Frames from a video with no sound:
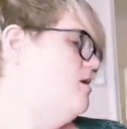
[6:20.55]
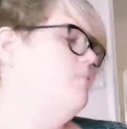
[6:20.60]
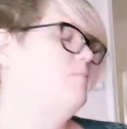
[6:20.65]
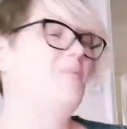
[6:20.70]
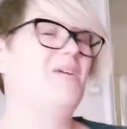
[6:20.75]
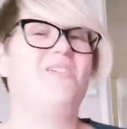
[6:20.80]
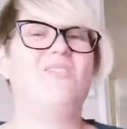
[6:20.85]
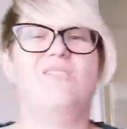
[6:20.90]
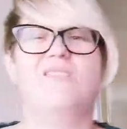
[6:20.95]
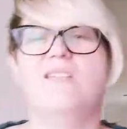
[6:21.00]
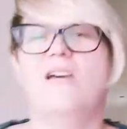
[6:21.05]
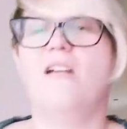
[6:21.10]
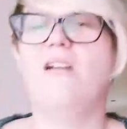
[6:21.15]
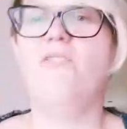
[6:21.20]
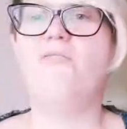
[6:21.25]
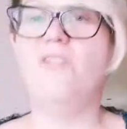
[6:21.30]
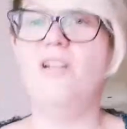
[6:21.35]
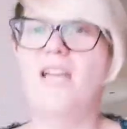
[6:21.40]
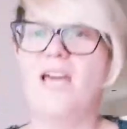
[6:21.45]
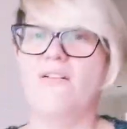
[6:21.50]
because I
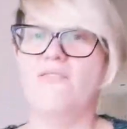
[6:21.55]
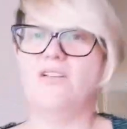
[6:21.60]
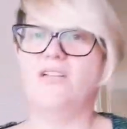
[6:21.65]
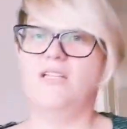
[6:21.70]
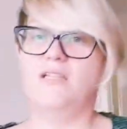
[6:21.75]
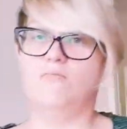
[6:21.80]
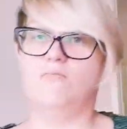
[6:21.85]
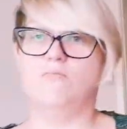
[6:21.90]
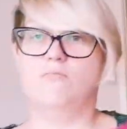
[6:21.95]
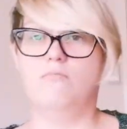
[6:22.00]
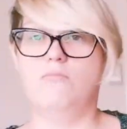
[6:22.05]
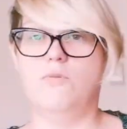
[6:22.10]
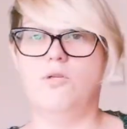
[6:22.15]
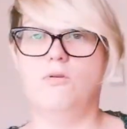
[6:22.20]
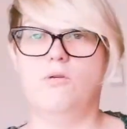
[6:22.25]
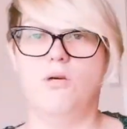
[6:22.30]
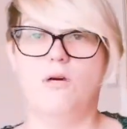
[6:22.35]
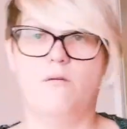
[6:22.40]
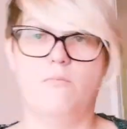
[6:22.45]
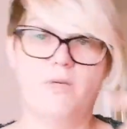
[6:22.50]
don't really have any new yarn